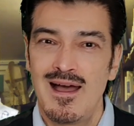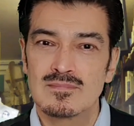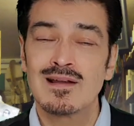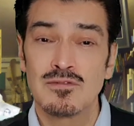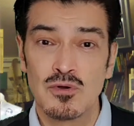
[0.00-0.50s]

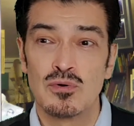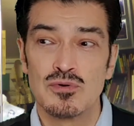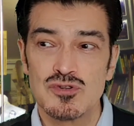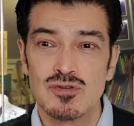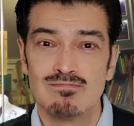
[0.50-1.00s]
And of
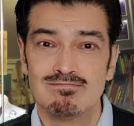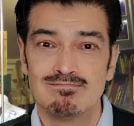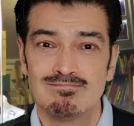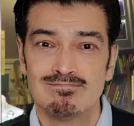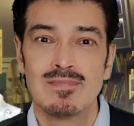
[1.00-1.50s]
course,
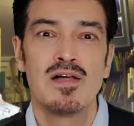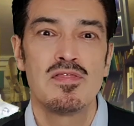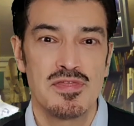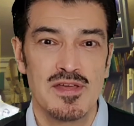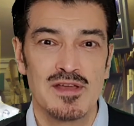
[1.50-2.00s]

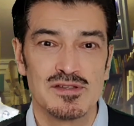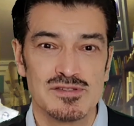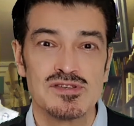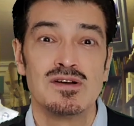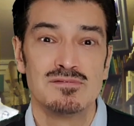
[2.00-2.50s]

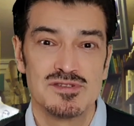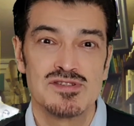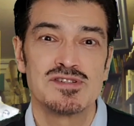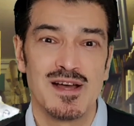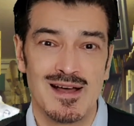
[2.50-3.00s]
things
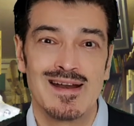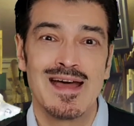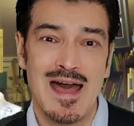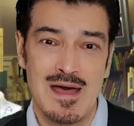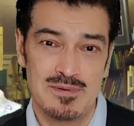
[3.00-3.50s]
start
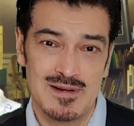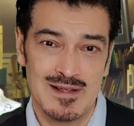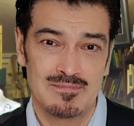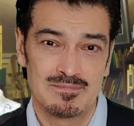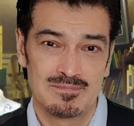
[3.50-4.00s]
happening.